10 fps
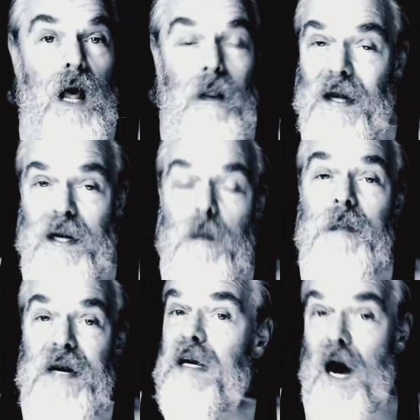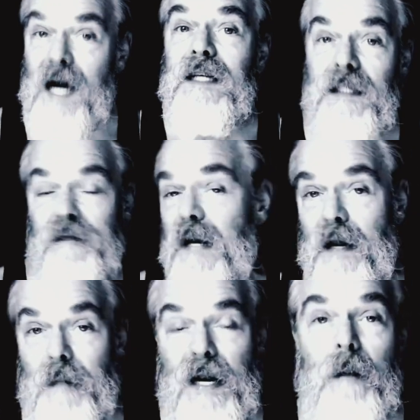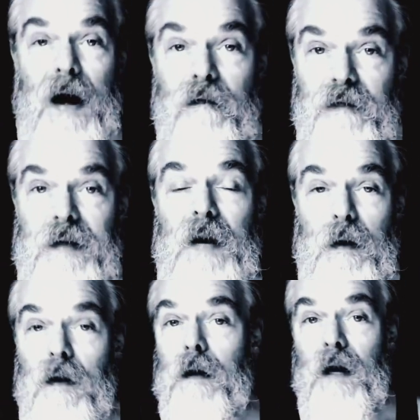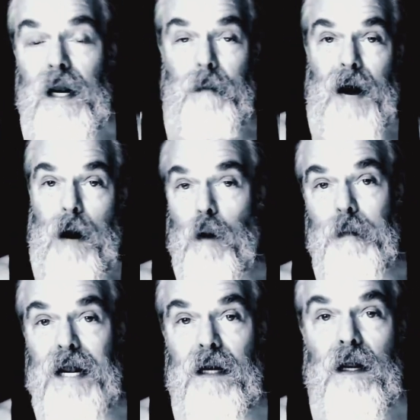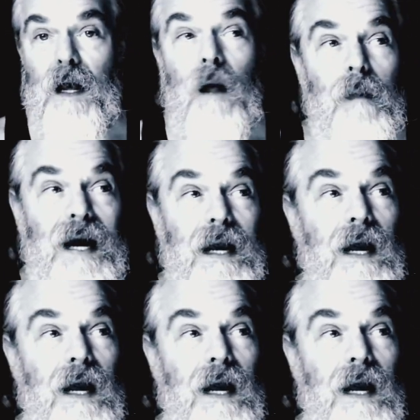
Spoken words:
Like, it would be nice if it had been about female empowerment, like